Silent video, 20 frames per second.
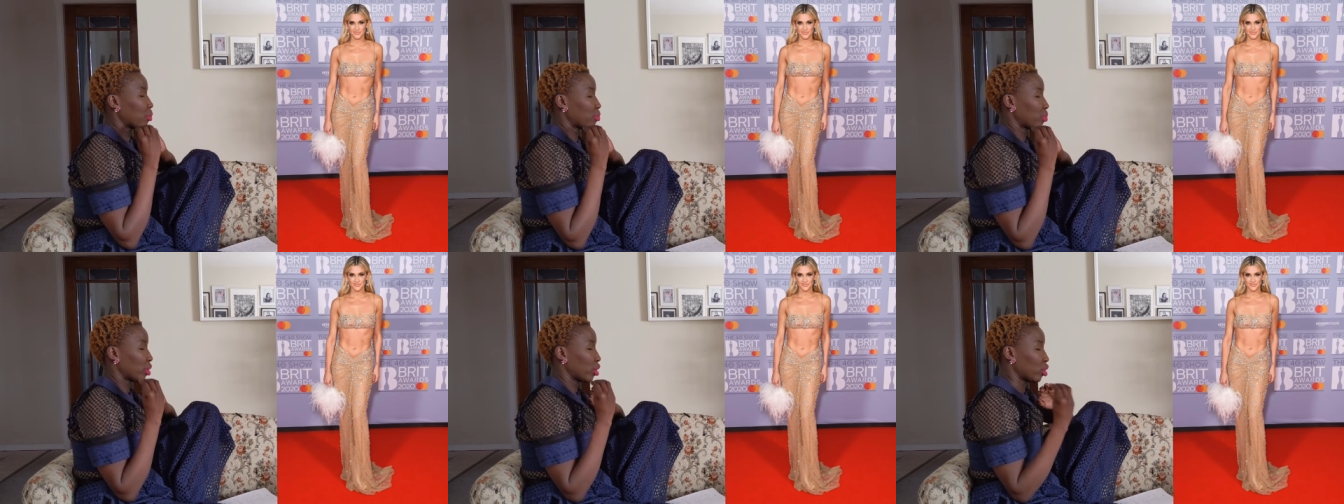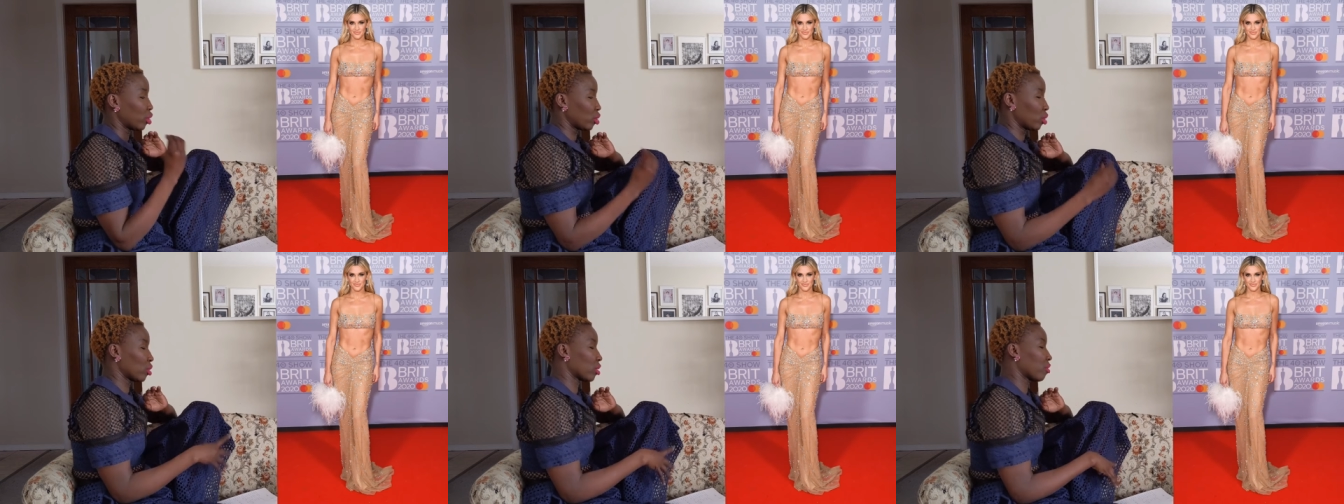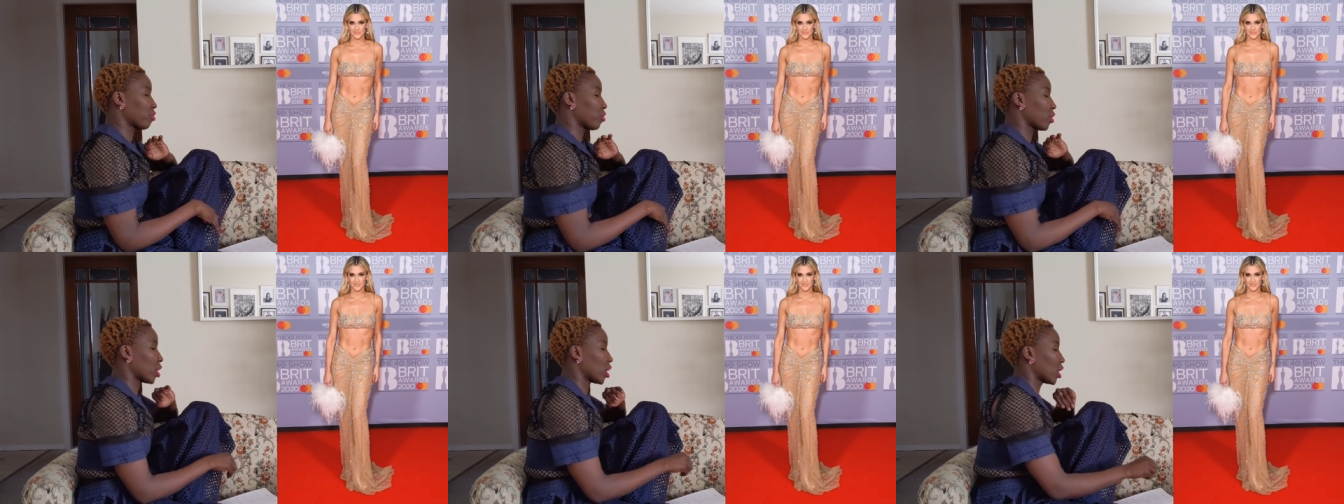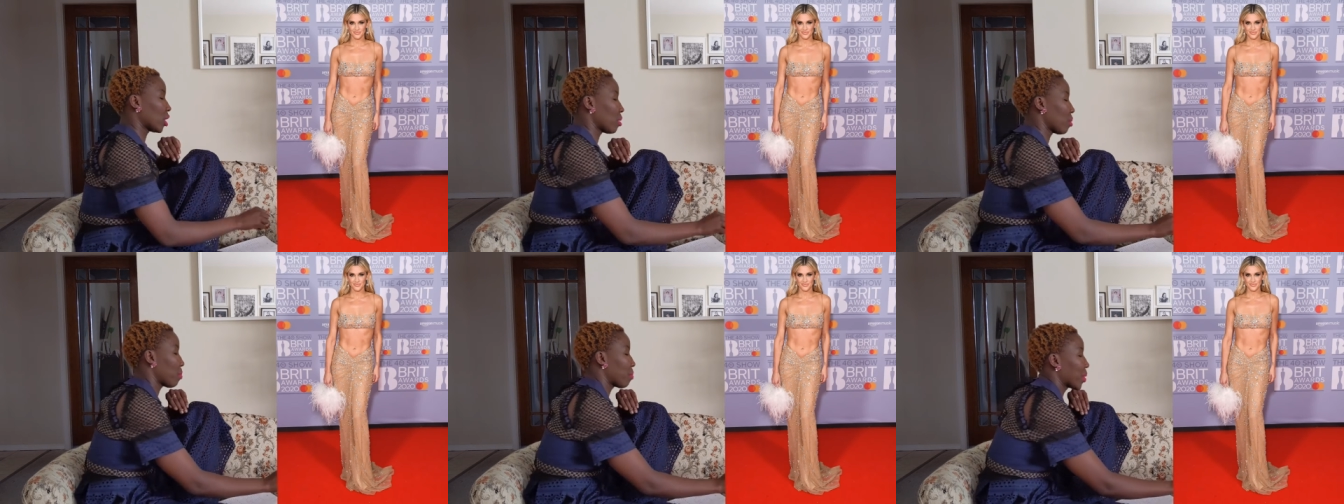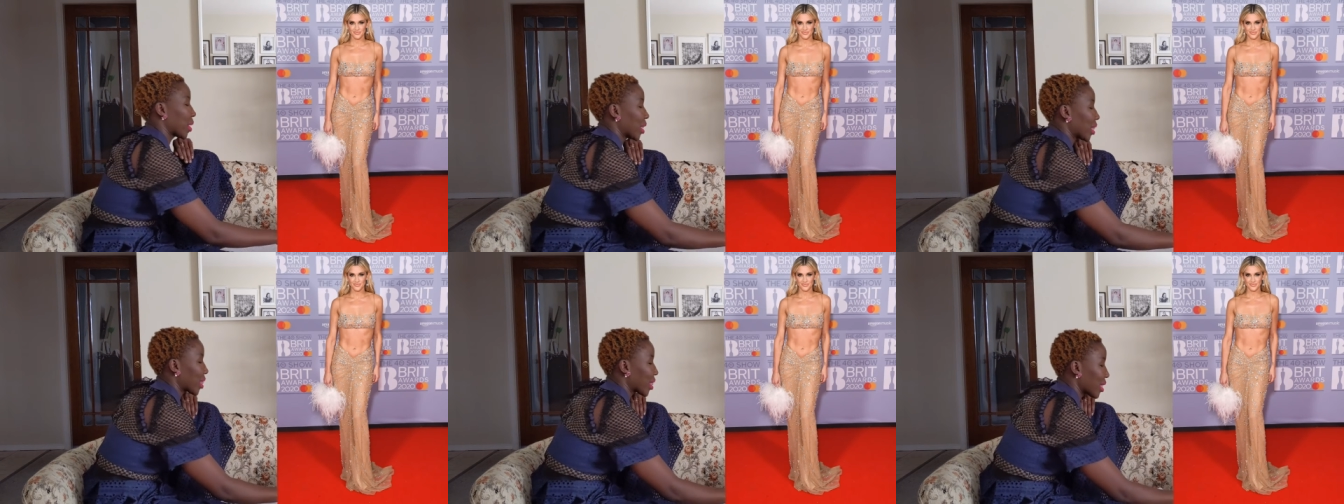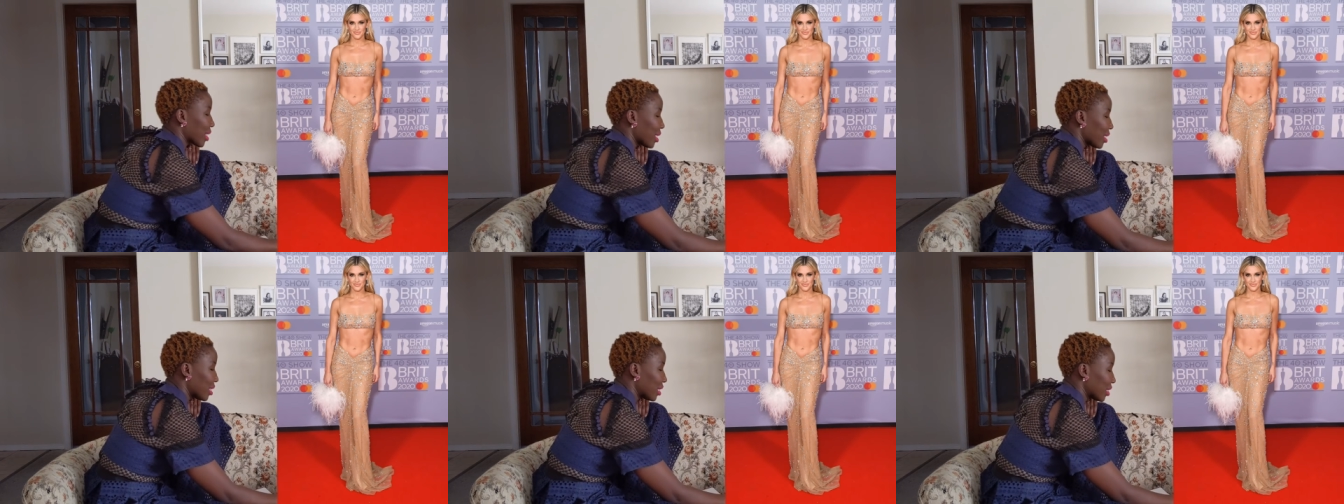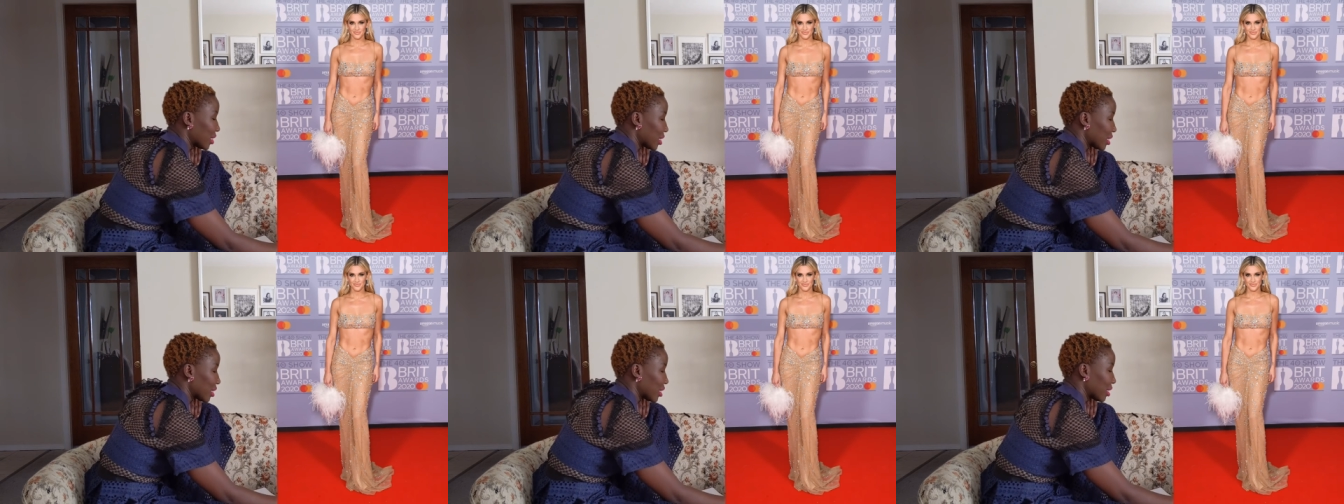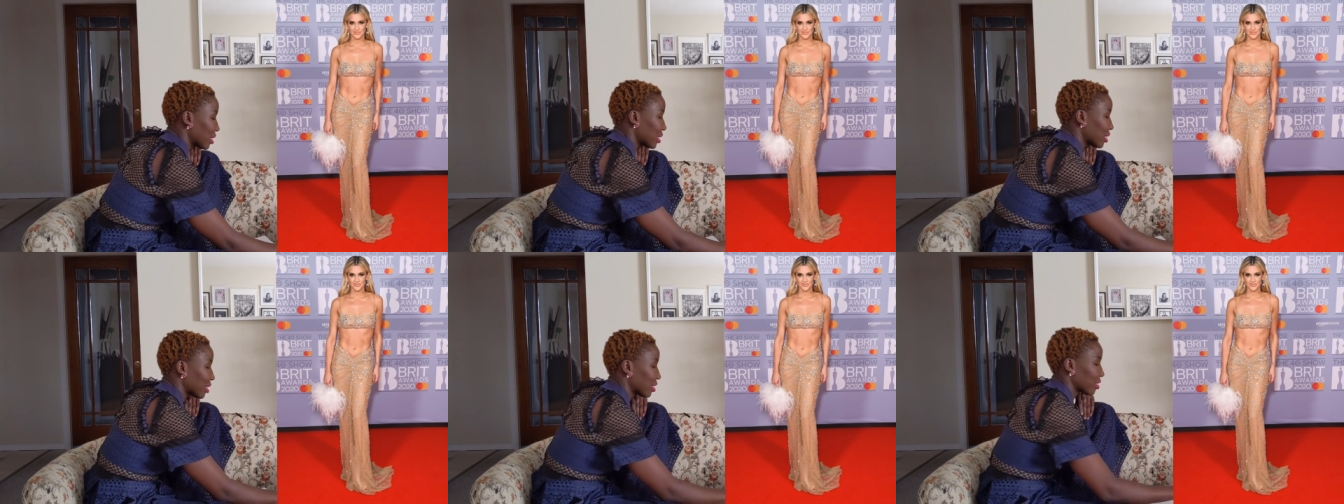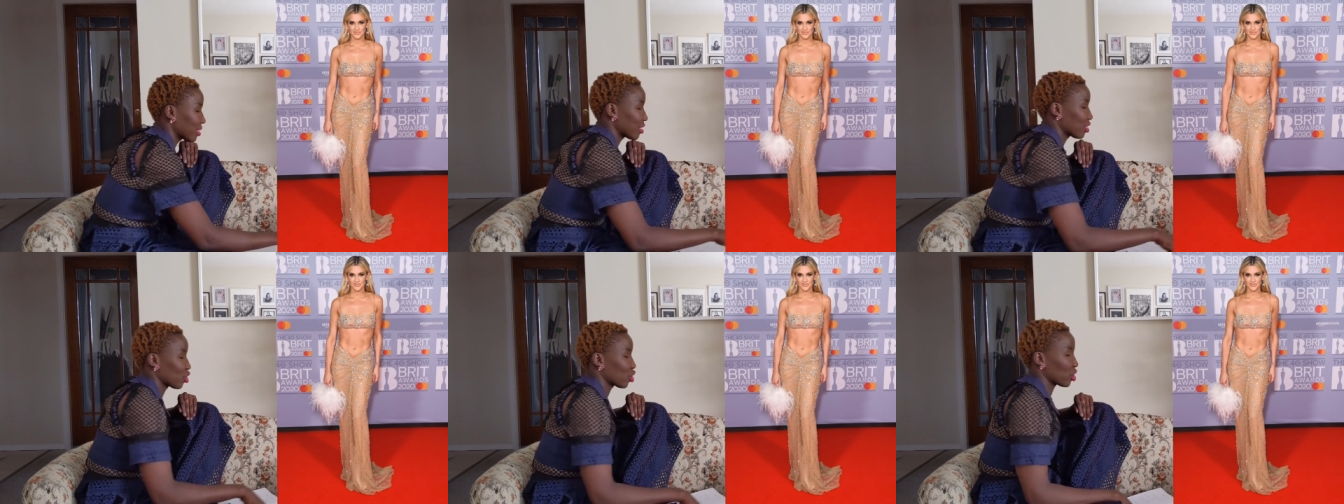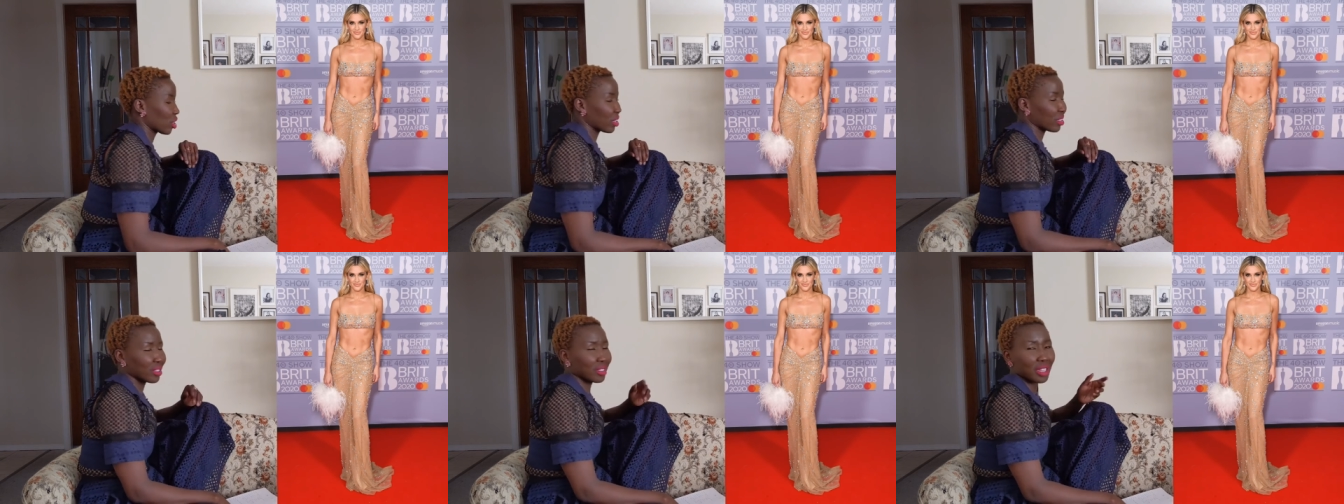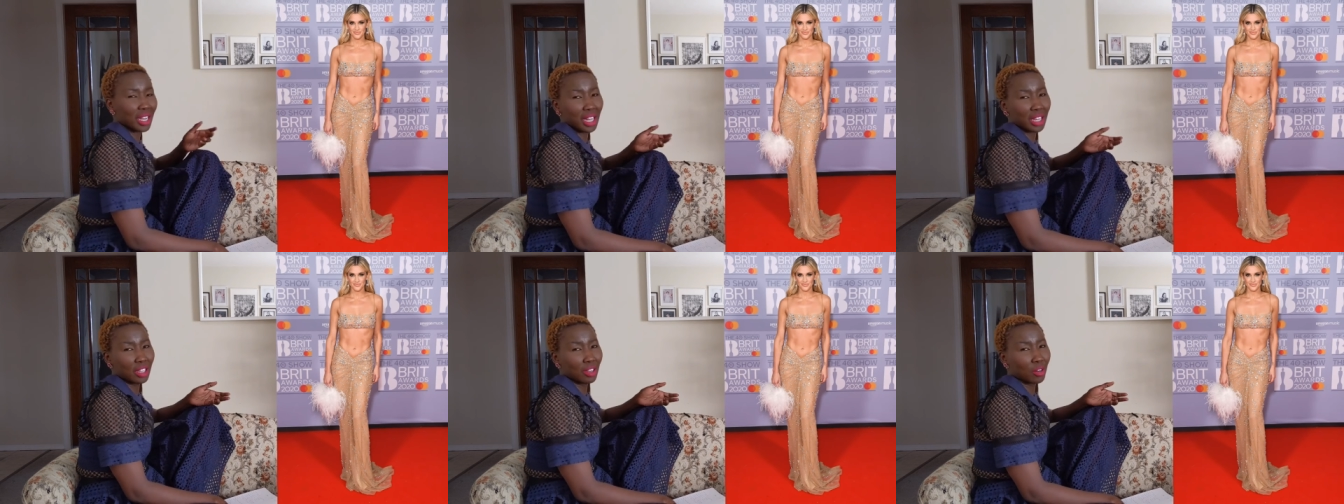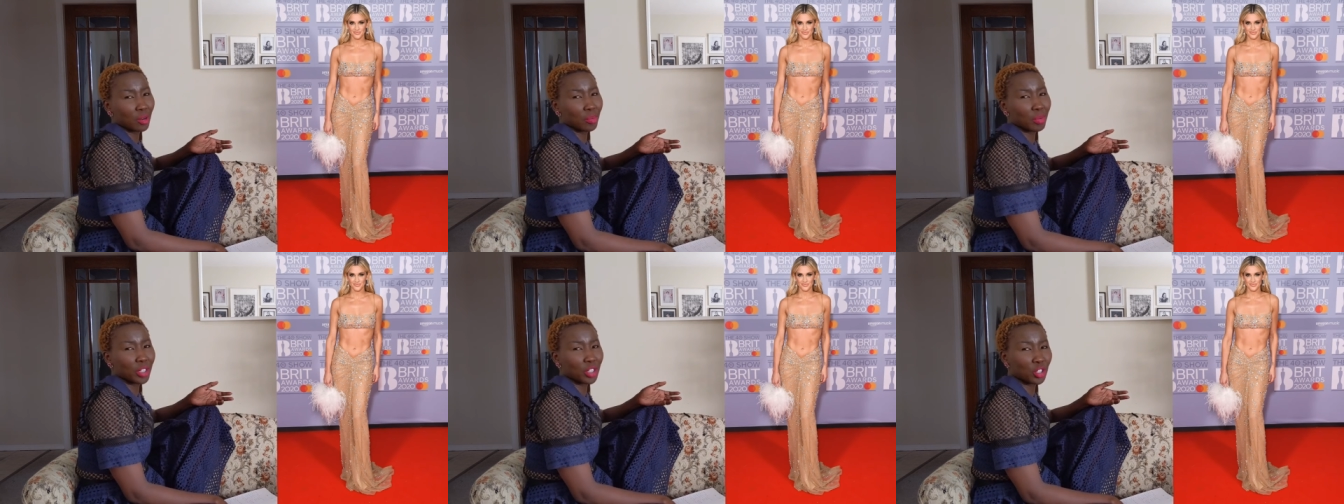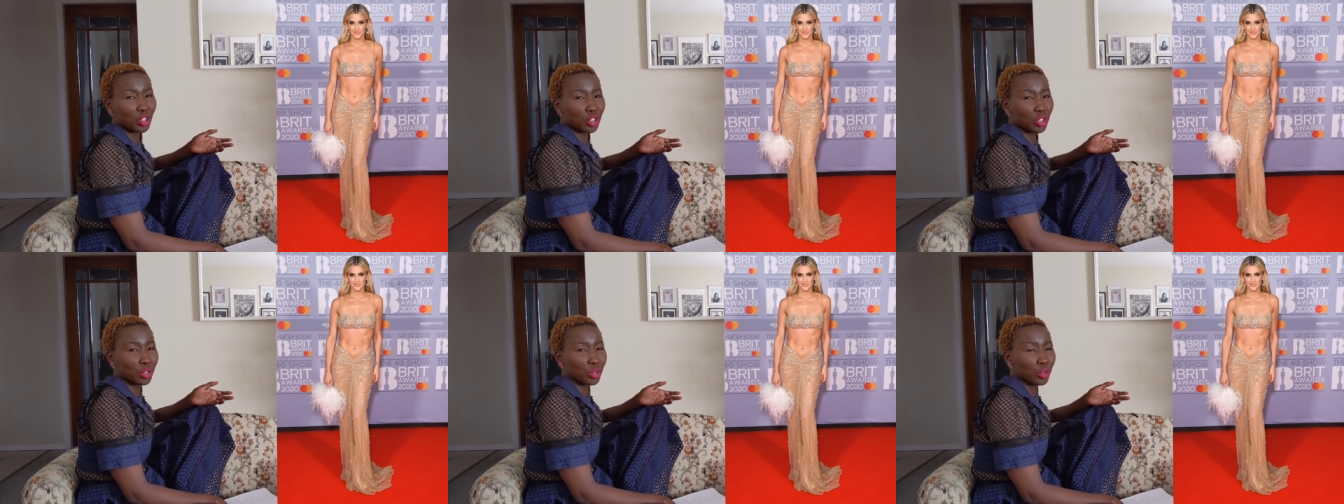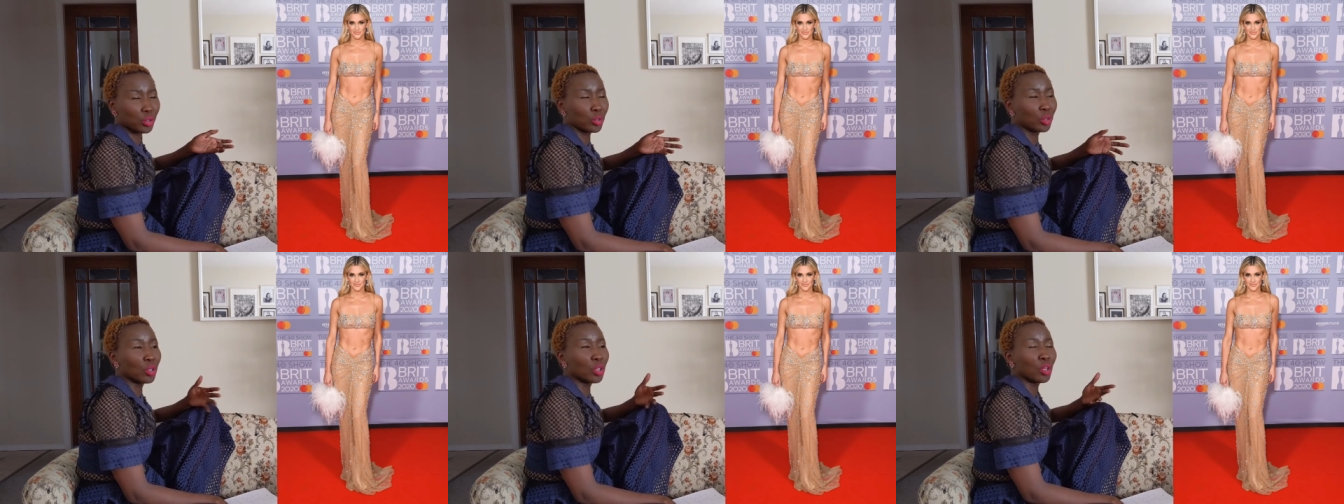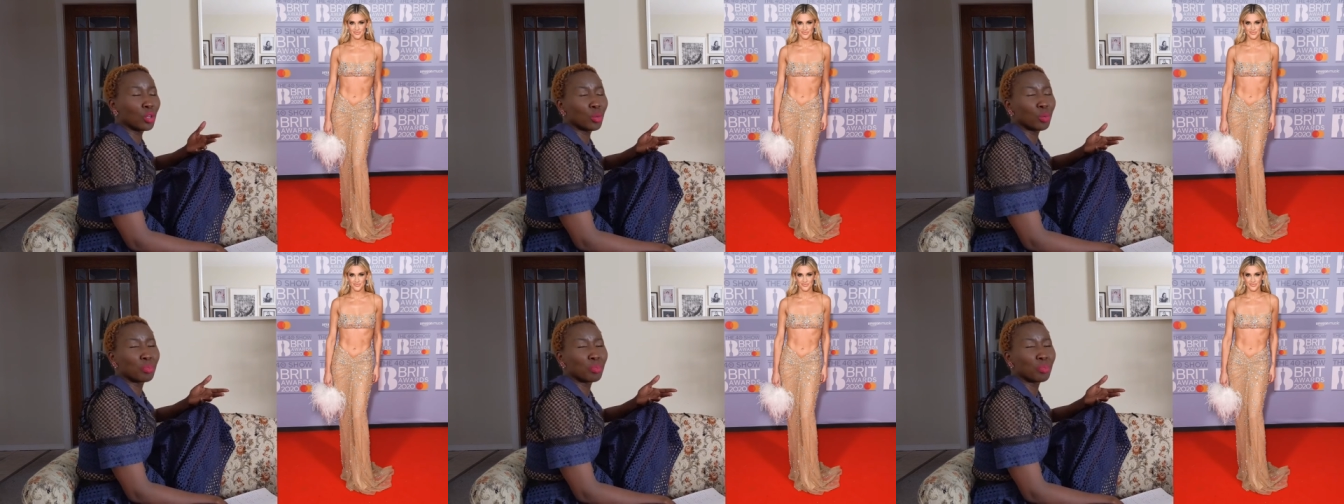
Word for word: beautiful. But this is just a little bit too